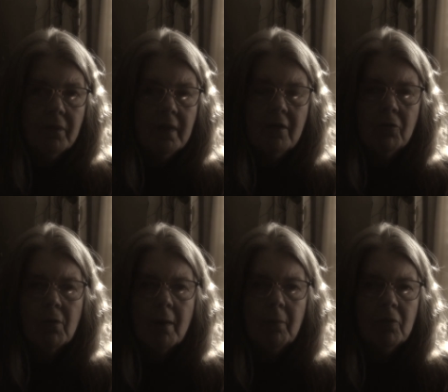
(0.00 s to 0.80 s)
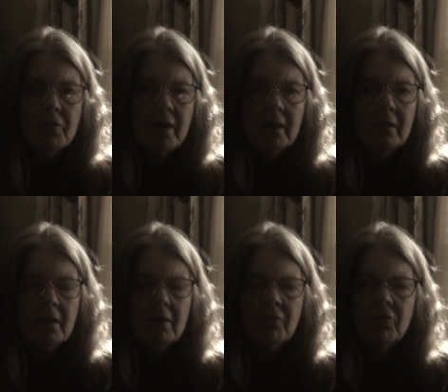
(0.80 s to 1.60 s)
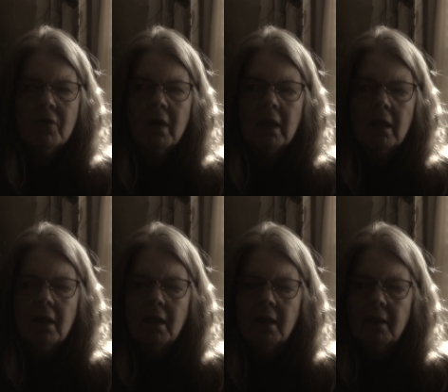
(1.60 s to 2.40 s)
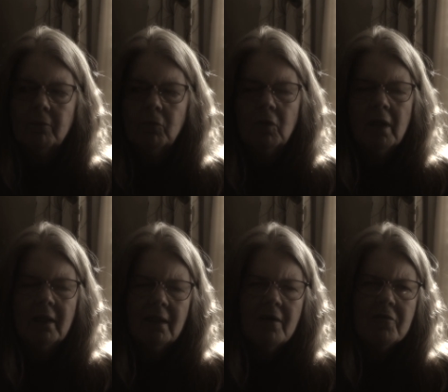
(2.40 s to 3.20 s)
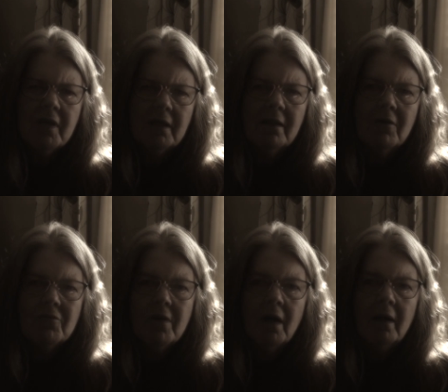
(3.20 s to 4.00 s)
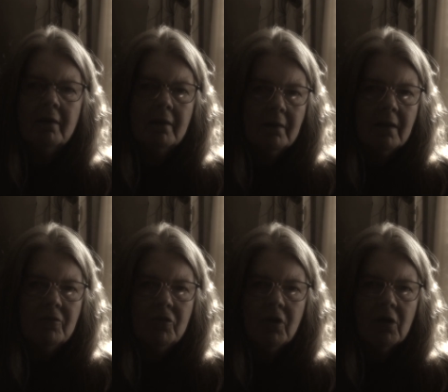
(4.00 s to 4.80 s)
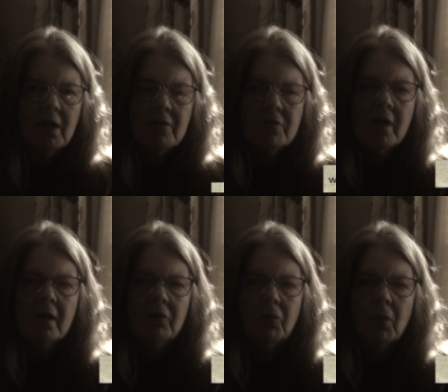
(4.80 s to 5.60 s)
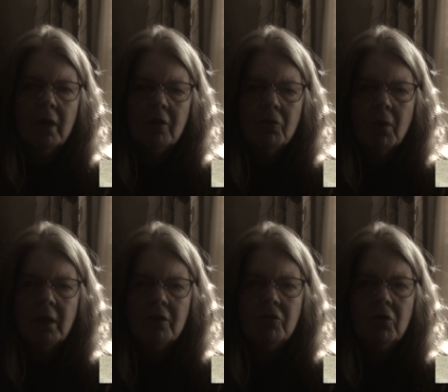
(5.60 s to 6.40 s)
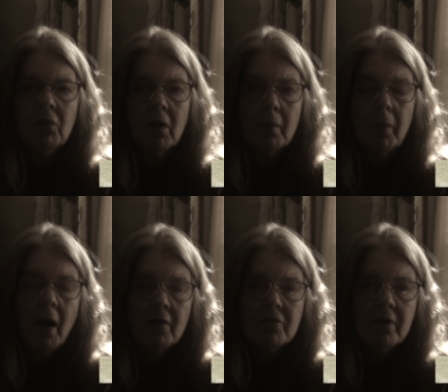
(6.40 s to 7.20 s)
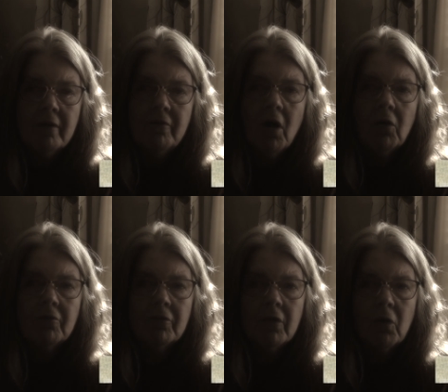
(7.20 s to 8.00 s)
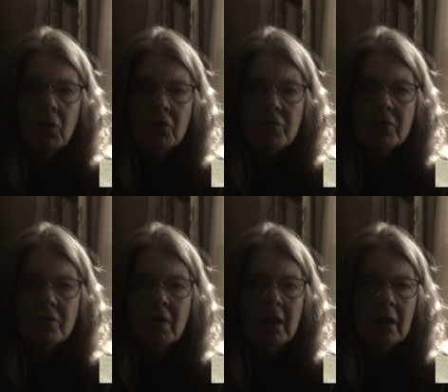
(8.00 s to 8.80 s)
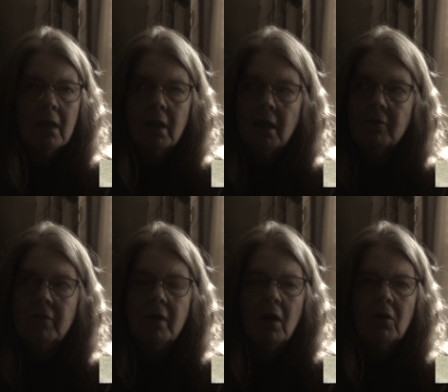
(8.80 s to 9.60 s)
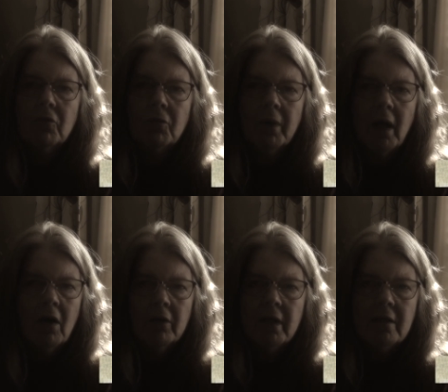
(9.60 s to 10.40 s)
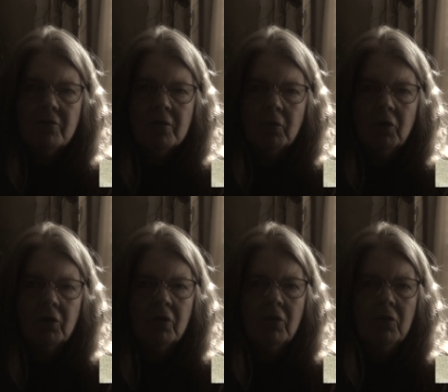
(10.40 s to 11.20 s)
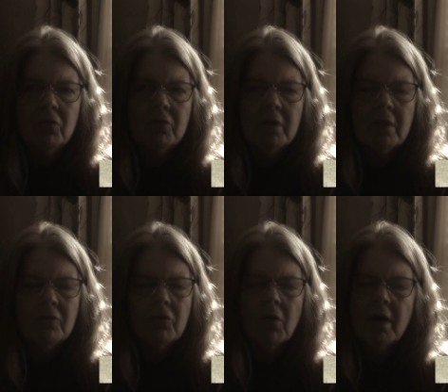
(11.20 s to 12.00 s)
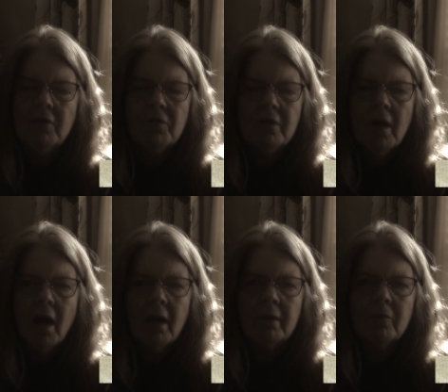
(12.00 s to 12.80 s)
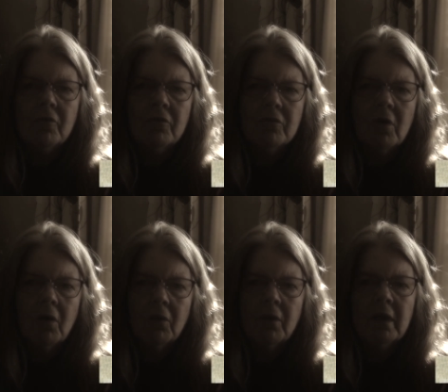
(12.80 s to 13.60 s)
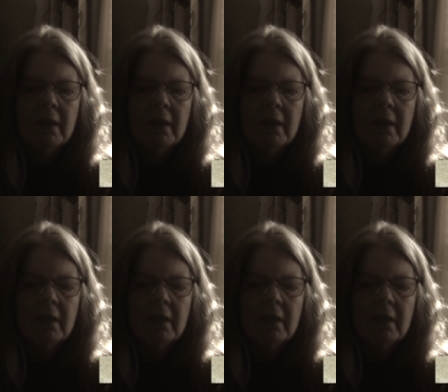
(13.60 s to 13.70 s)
with these representatives, let's get this done this year. Let's end 2022 on a positive note for the horses. Heaven knows we all need some good news in this crazy times. So